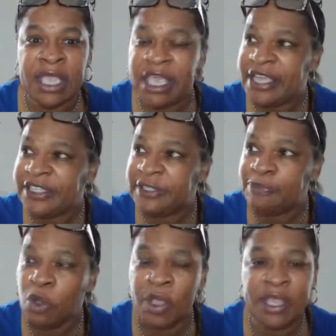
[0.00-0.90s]

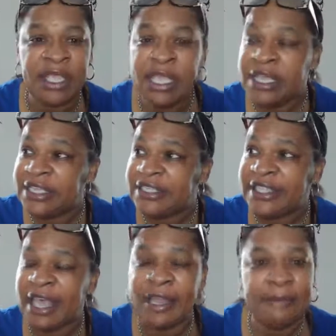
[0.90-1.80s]
exploiting,
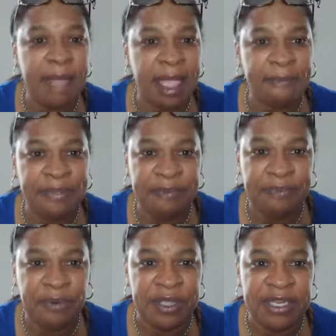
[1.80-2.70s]
selling my
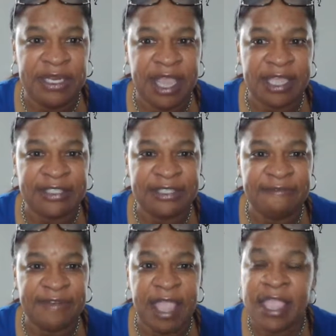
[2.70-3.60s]
people in a negative
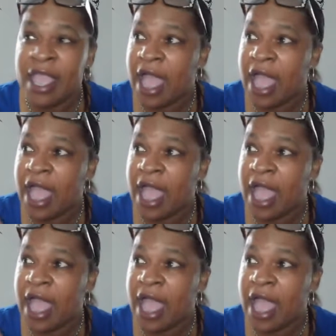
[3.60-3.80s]
light,